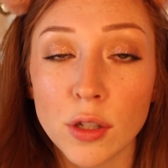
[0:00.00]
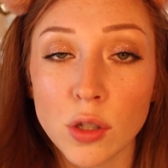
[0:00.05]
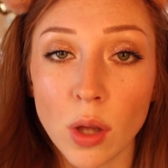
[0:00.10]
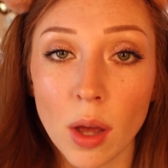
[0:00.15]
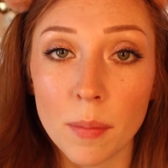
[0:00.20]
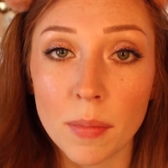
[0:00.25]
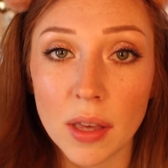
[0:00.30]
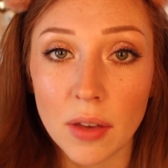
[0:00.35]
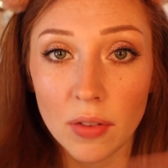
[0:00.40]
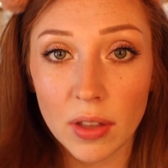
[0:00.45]
So
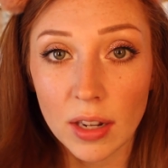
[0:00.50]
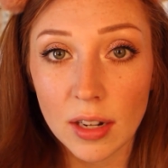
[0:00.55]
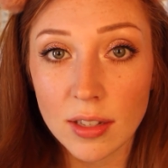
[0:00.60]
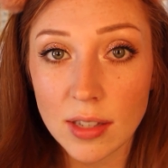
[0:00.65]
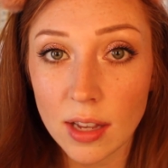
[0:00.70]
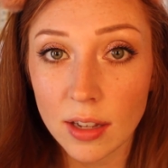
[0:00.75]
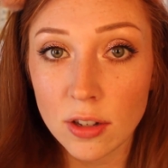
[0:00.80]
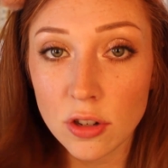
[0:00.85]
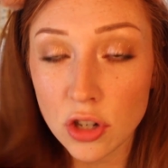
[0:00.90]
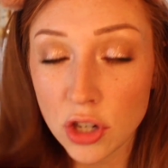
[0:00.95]
I'm giving it a
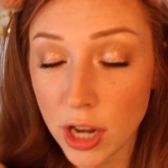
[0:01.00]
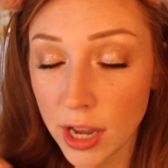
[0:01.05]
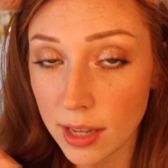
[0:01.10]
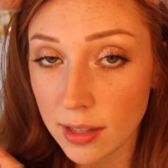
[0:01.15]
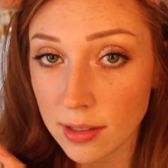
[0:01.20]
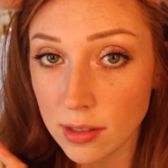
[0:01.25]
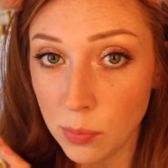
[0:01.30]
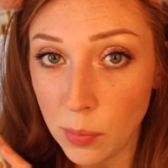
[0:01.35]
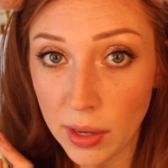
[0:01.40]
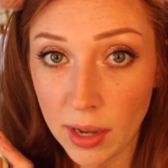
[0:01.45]
second
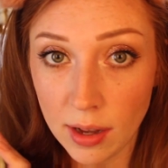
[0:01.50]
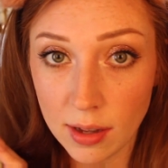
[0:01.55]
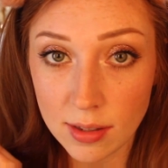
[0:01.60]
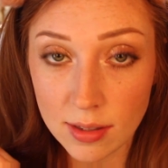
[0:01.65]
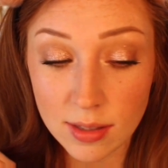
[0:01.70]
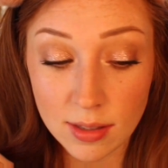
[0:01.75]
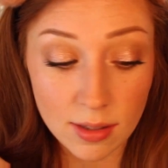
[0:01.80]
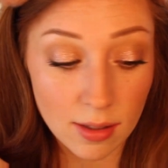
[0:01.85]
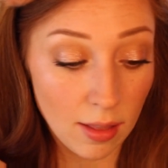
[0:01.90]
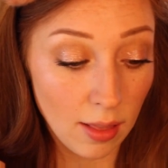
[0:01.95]
chance
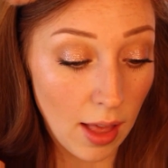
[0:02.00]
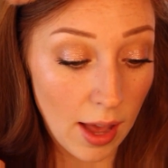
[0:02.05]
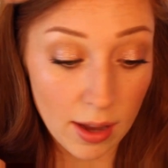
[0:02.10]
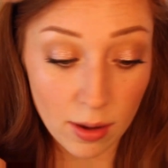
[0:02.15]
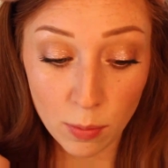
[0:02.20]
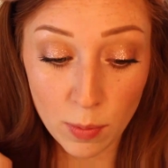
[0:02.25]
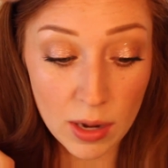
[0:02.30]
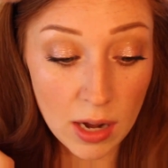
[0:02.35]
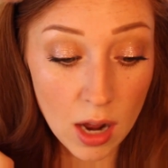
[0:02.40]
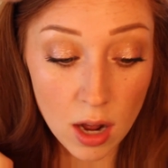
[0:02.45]
because,
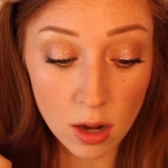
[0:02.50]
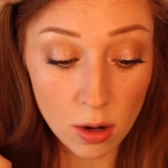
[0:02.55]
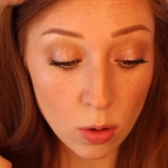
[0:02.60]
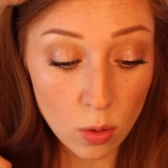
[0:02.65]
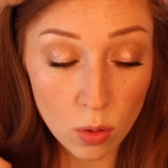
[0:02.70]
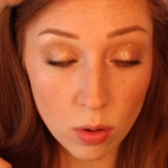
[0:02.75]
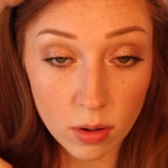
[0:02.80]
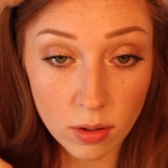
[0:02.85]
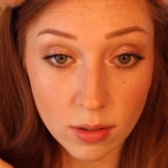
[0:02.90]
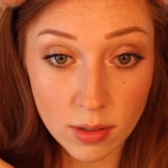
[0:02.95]
like we
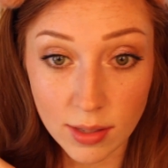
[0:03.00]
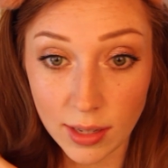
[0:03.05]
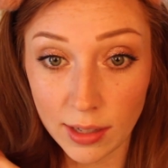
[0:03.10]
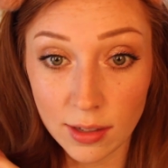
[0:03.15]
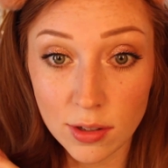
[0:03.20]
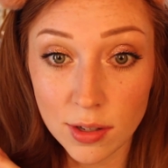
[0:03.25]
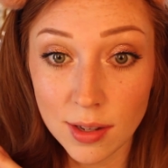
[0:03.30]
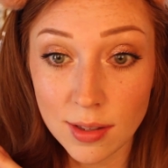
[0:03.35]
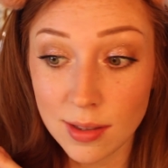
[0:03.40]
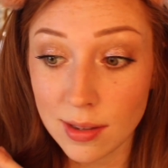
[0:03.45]
know,
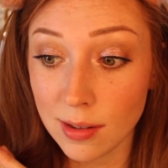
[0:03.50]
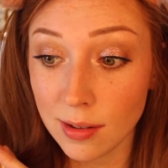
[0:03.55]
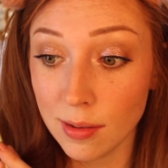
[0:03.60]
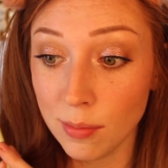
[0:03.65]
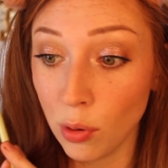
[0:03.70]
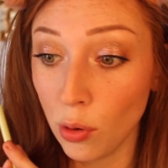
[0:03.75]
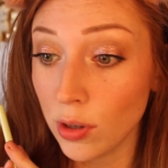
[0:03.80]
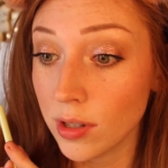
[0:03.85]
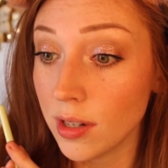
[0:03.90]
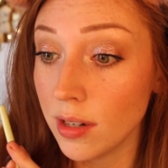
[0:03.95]
second chances are
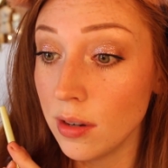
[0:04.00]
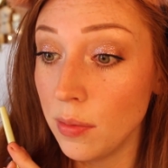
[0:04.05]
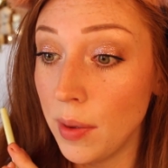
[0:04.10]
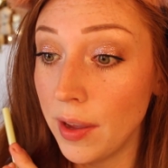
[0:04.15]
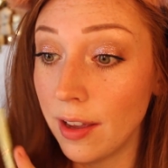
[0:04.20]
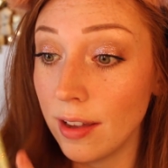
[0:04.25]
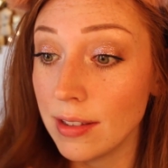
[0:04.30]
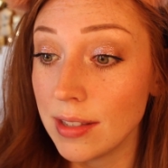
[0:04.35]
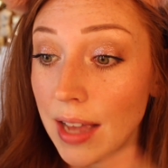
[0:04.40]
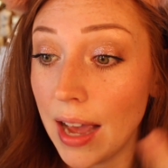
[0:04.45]
important
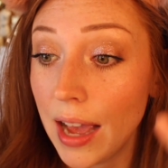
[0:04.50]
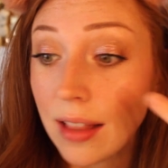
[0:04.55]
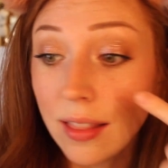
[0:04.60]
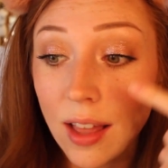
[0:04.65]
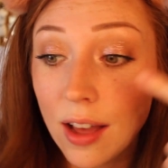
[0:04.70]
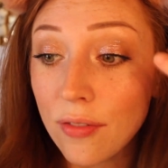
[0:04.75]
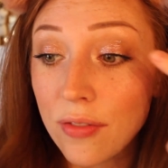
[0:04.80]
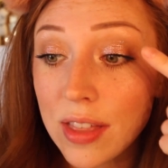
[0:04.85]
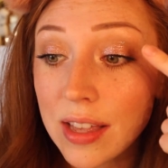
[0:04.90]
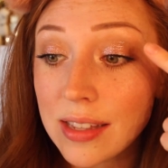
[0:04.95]
because I
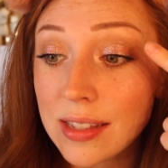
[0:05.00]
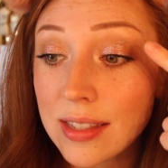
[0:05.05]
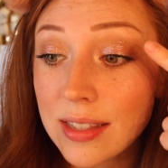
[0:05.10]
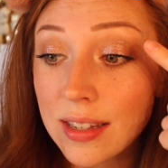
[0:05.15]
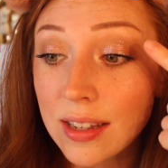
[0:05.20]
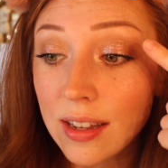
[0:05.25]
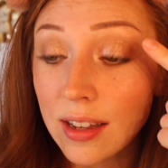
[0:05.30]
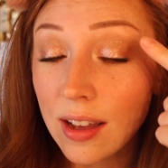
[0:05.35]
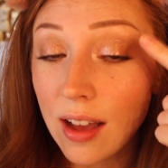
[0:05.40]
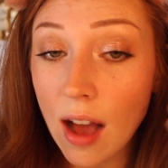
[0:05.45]
love
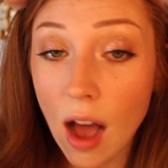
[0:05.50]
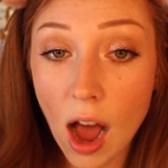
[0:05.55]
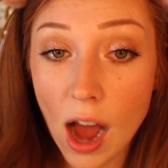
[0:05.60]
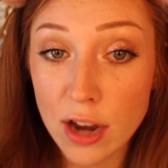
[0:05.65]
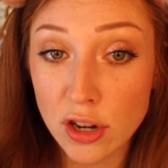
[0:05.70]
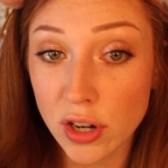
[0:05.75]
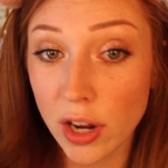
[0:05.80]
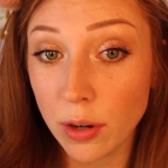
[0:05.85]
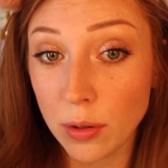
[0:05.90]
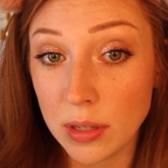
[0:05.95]
this
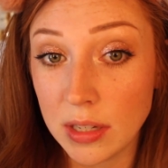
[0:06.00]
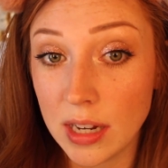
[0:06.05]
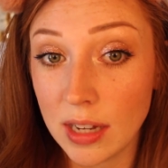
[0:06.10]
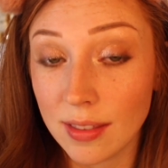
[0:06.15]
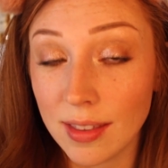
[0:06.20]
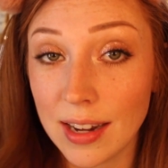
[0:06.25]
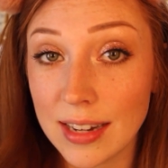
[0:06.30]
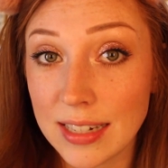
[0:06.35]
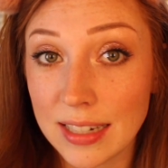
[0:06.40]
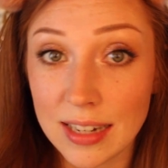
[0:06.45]
eyeshadow
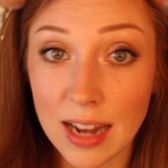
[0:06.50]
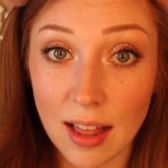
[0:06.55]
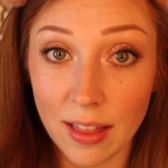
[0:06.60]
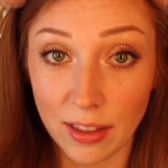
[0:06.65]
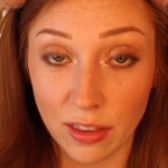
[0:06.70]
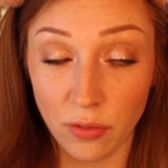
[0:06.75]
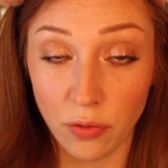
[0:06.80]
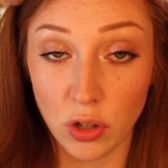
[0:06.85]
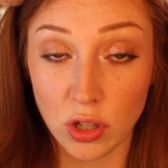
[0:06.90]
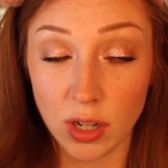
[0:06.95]
stick that I did not
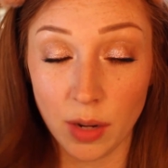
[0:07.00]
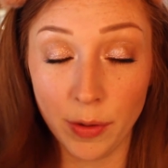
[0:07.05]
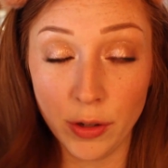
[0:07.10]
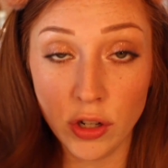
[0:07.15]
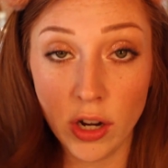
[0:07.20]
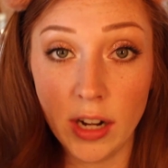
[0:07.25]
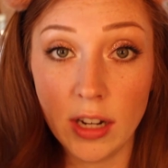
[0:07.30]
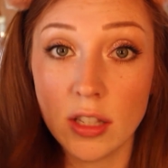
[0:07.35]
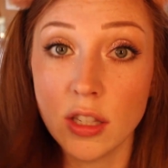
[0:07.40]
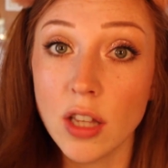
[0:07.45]
like the first time I
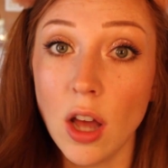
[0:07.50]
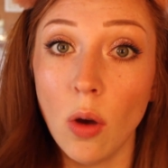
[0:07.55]
tried it.